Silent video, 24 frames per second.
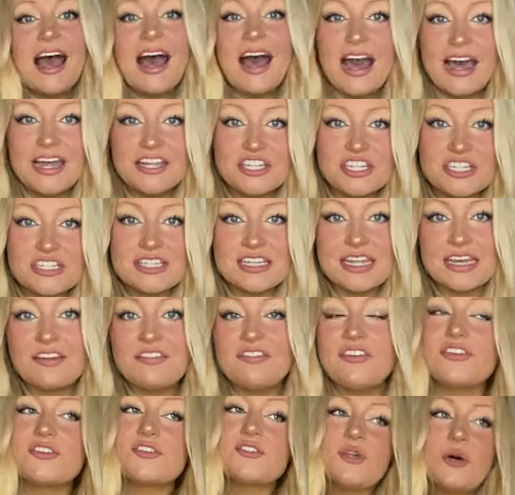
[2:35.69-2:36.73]
I just like
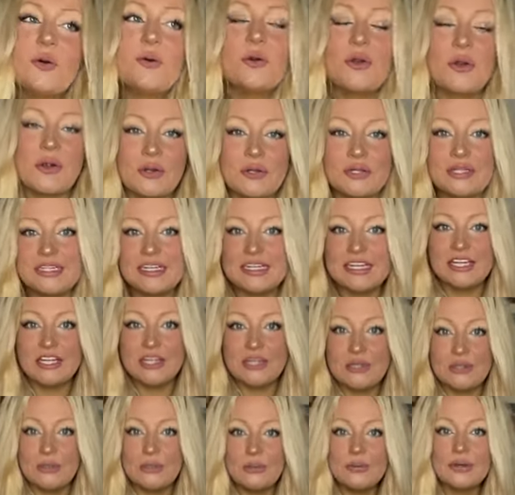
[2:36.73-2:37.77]
feel so girly and
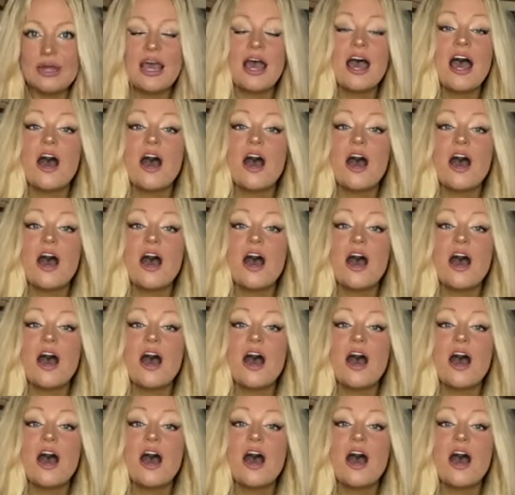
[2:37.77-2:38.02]
cute.